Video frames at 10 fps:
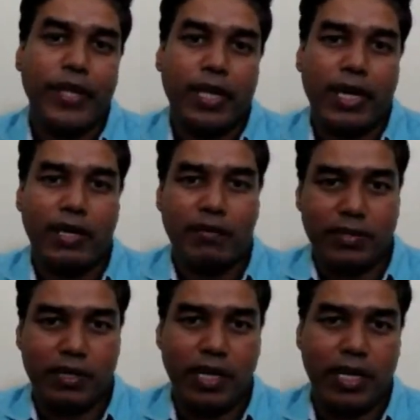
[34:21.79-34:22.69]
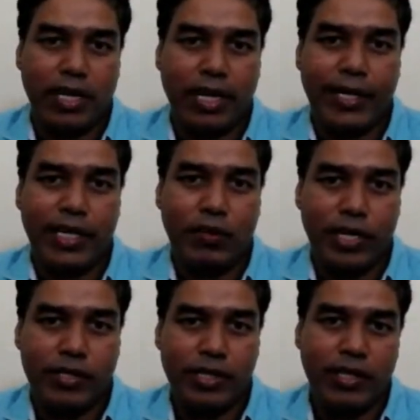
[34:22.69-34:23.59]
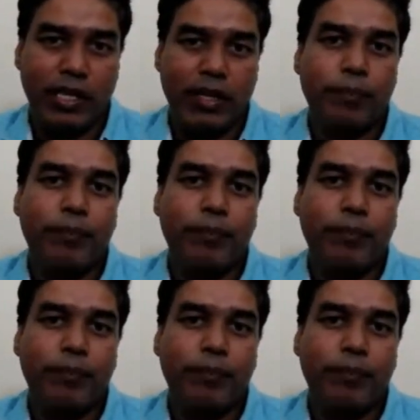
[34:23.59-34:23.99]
inversely related to each other.